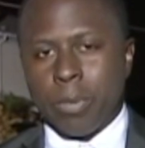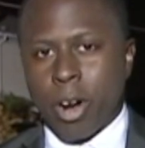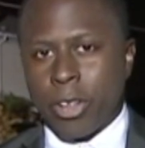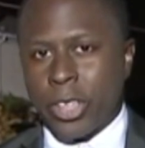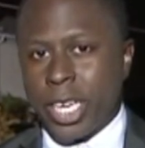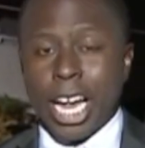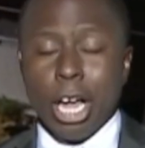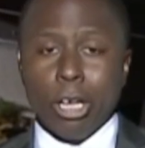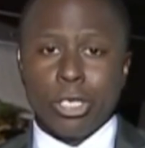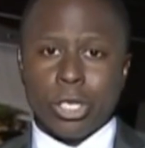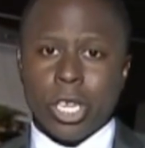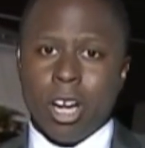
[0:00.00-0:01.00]
Martha. And I
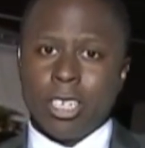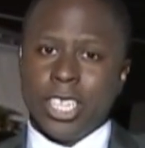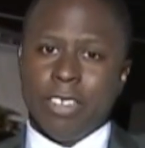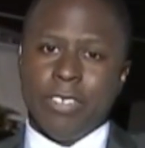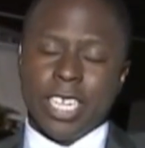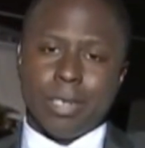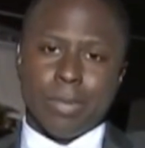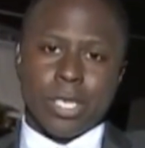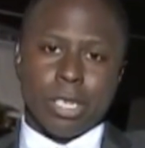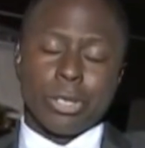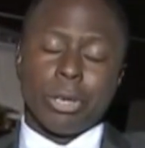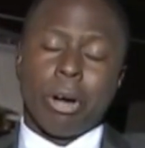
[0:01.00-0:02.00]
also talked to the victim's
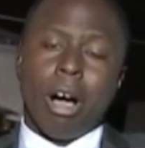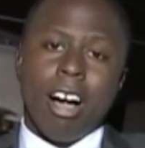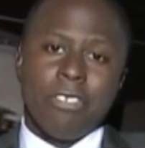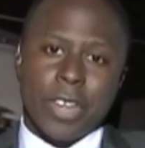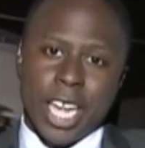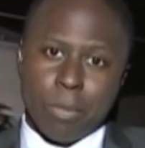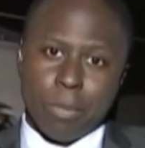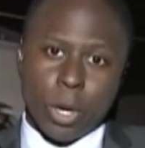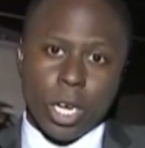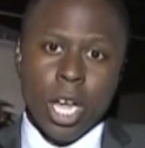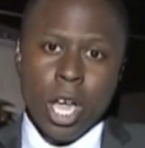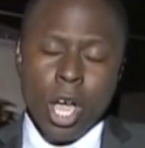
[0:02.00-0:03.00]
sister off
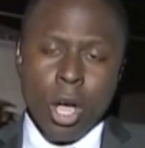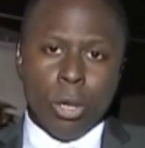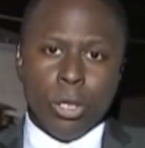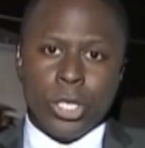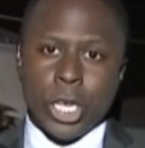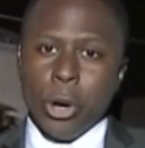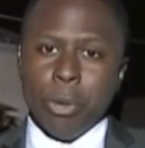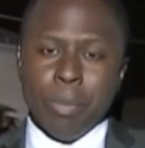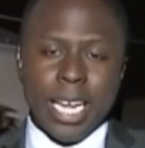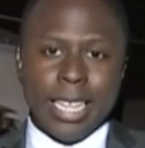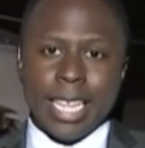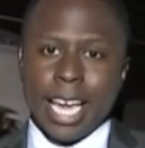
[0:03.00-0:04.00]
camera, who told
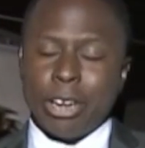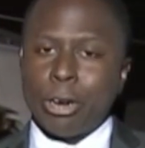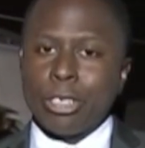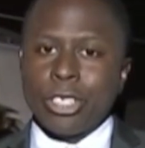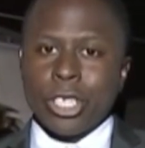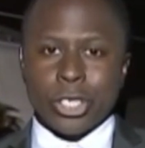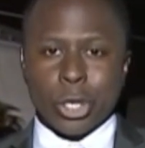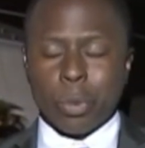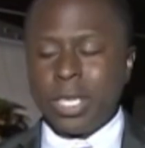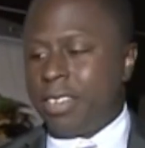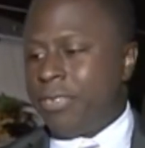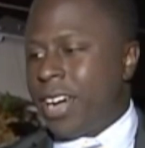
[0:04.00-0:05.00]
me that her sister
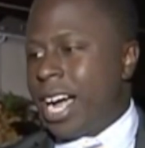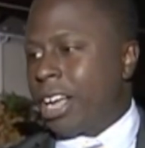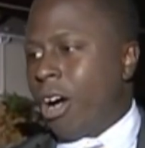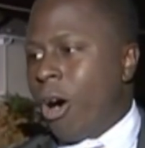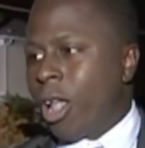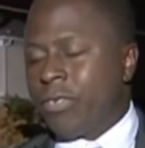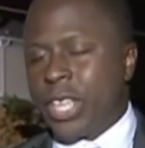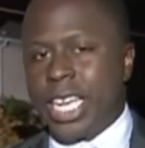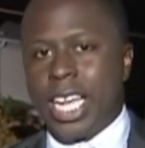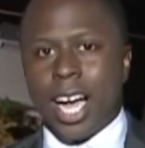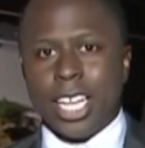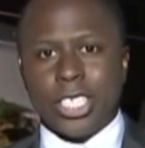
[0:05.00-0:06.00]
was defying all of the
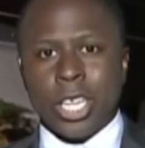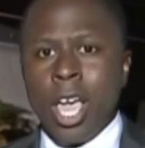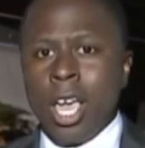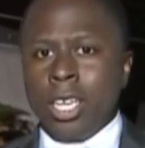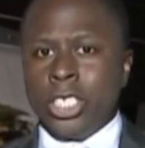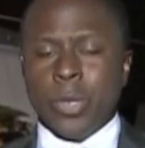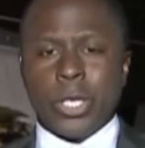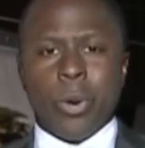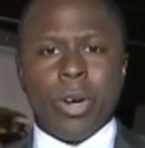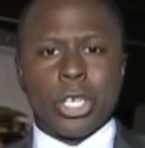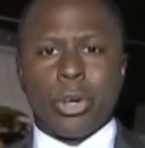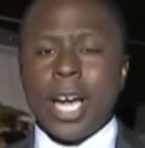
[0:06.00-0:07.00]
odds. She was
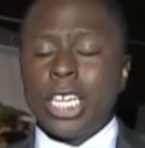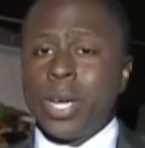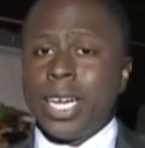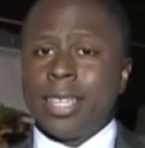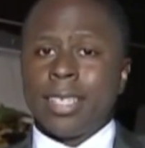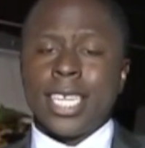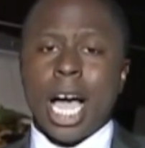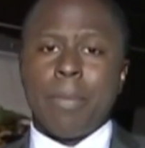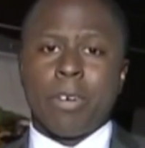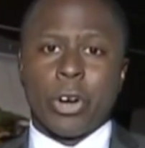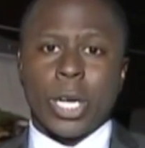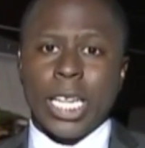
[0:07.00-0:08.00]
going to graduate at the top
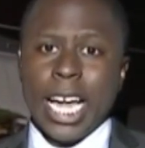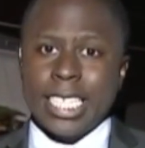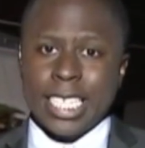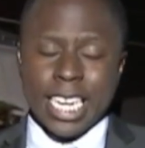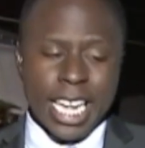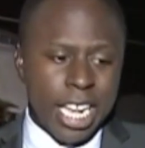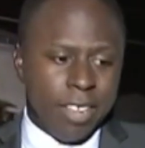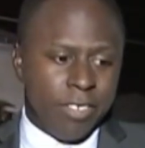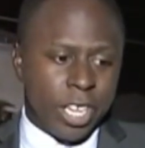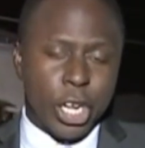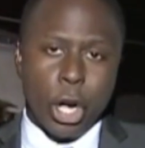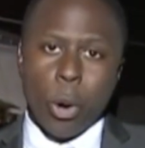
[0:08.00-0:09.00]
of her class and
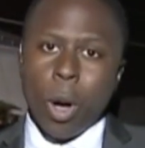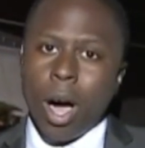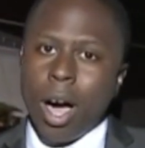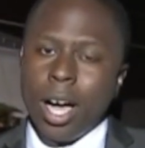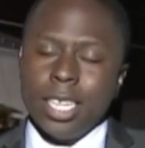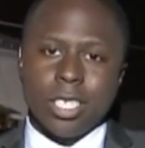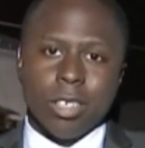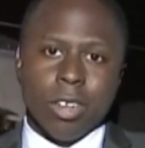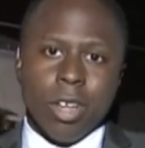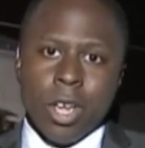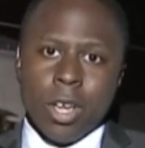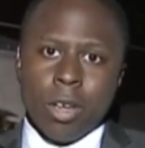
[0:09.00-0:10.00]
even go on to
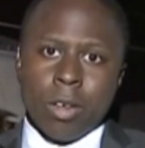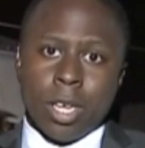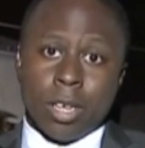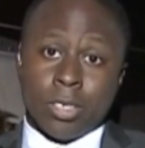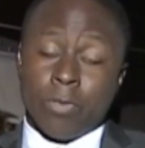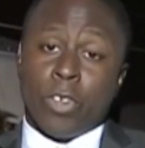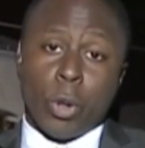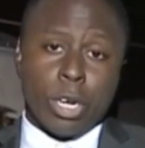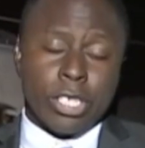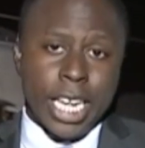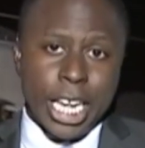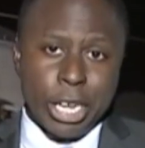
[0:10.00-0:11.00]
Florida
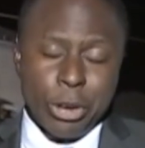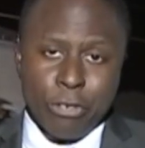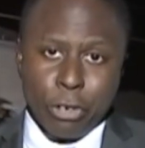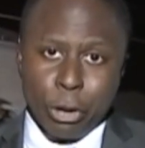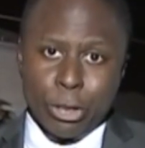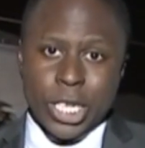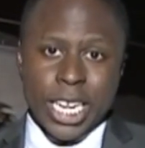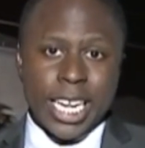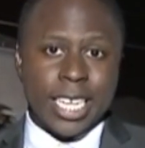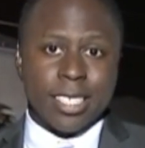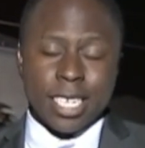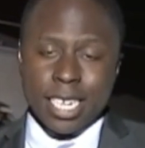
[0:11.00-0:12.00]
State University.
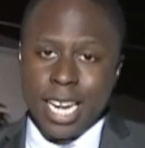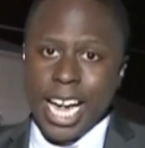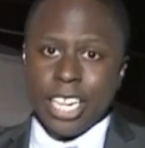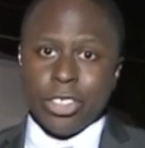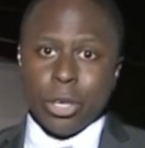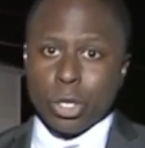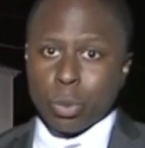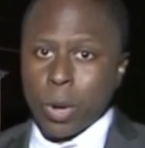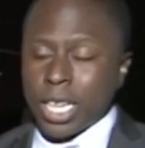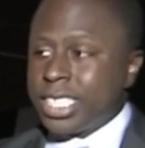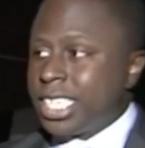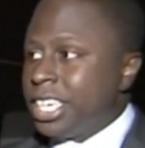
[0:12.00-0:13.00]
And tonight, those
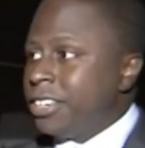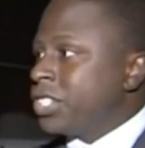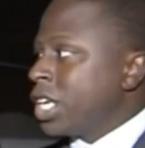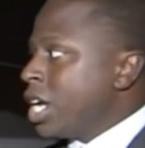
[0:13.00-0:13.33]
relatives